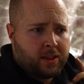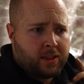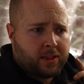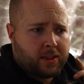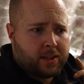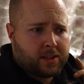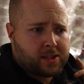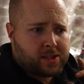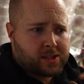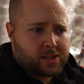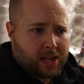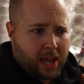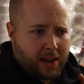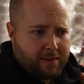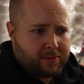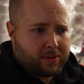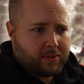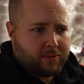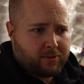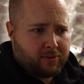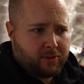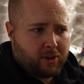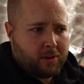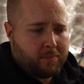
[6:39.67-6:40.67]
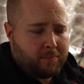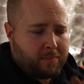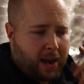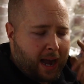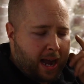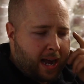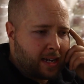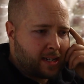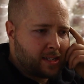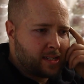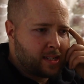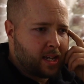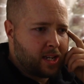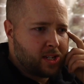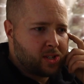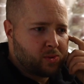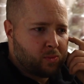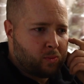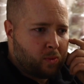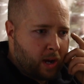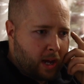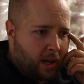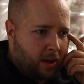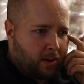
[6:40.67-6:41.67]
7-foot box as
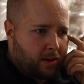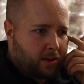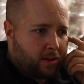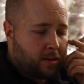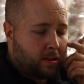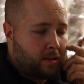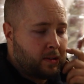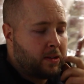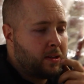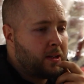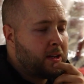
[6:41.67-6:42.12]
well,